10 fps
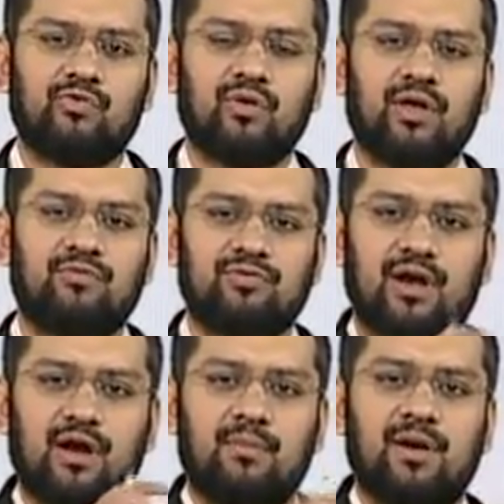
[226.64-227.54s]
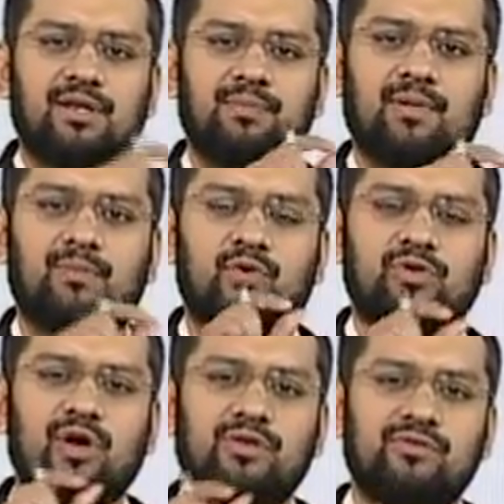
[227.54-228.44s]
So if there are multiple
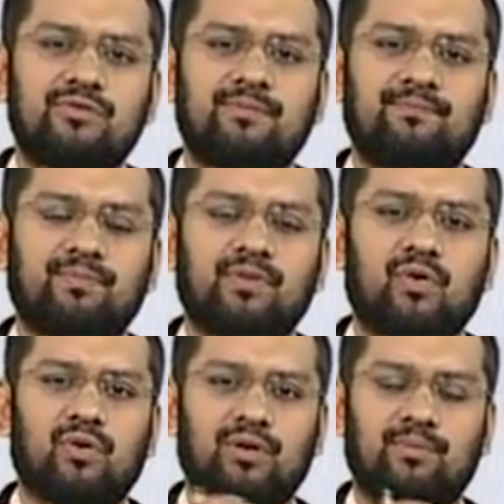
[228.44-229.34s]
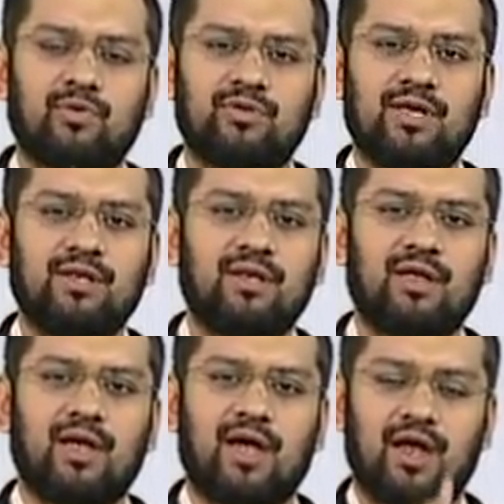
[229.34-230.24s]
protons on a protein
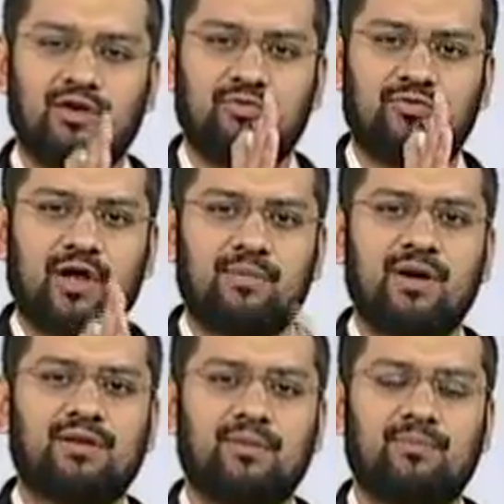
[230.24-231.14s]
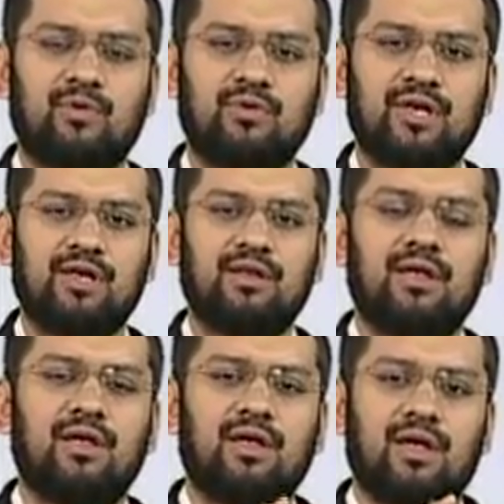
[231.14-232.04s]
and you fragment the protein,
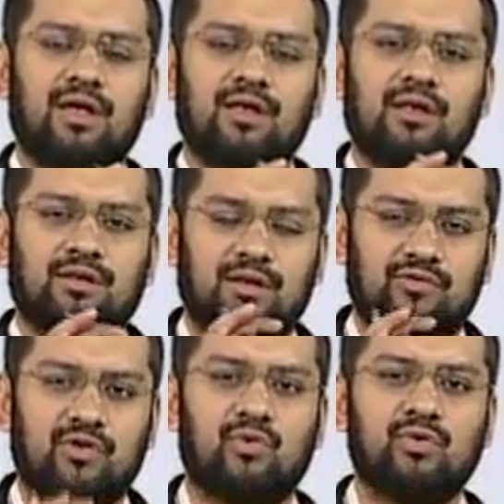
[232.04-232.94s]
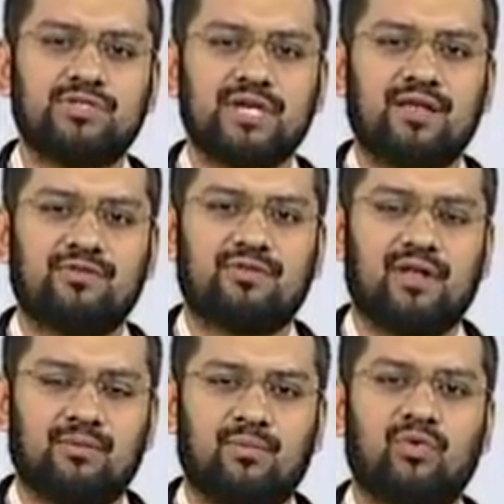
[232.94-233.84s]
there's a good chance
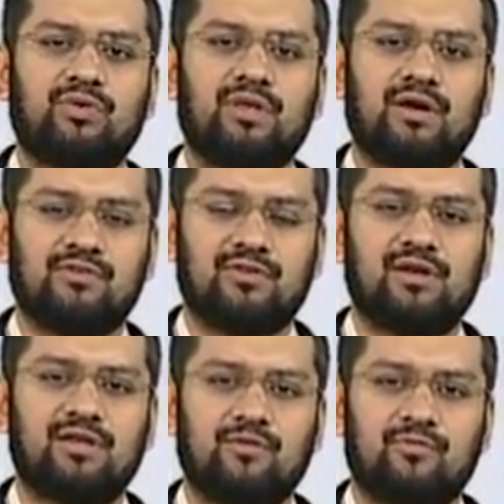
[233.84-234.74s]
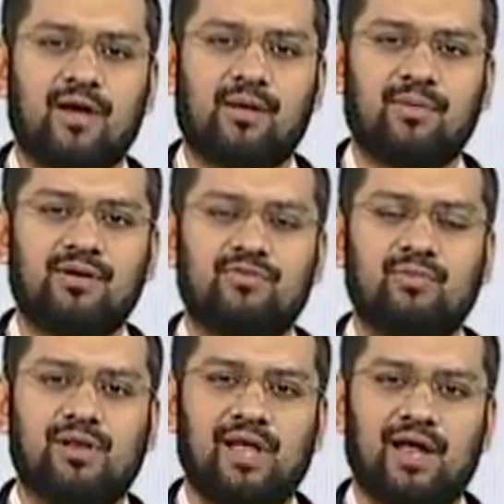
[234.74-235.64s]
that both the resulting fragments
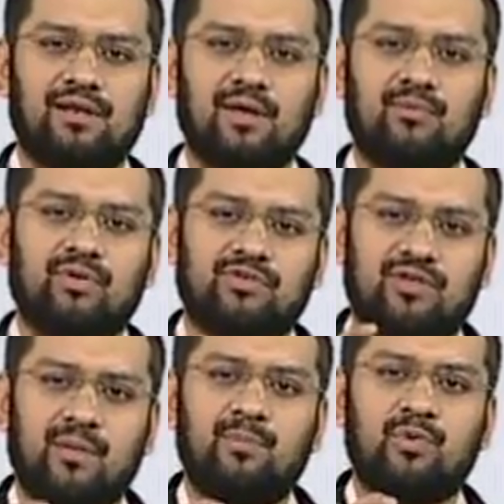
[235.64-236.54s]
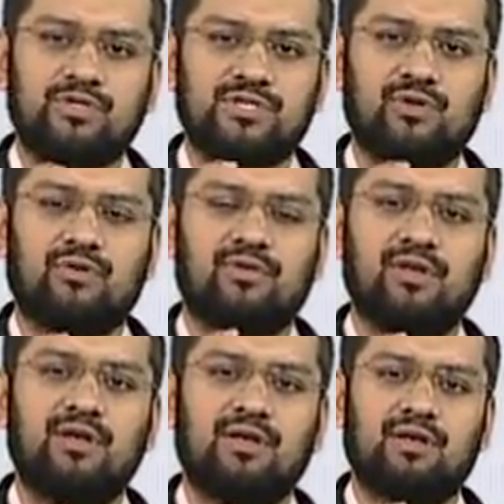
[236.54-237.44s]
will end up with some portion of
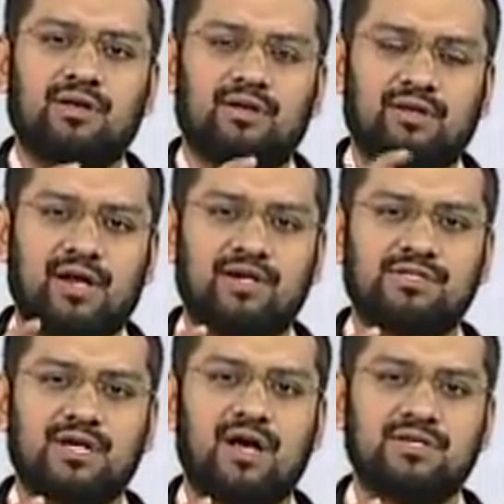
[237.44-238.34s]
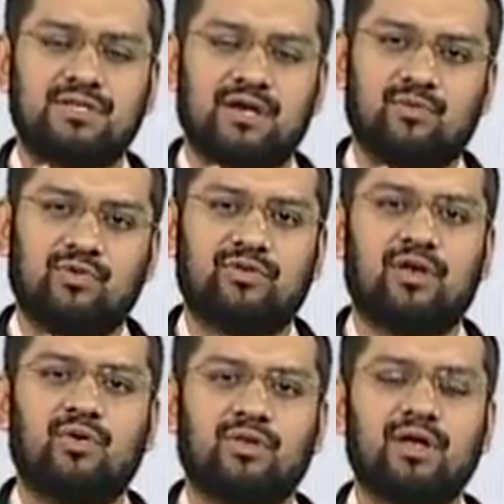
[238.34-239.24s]
the net charge that was
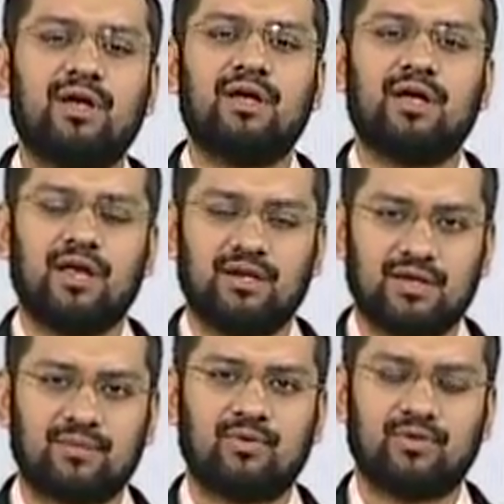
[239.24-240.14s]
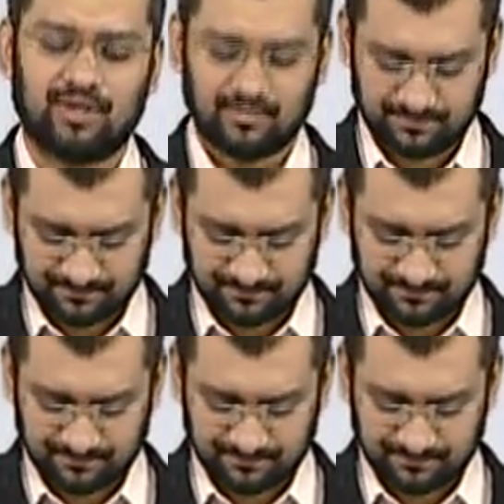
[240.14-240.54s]
there on the intact protein.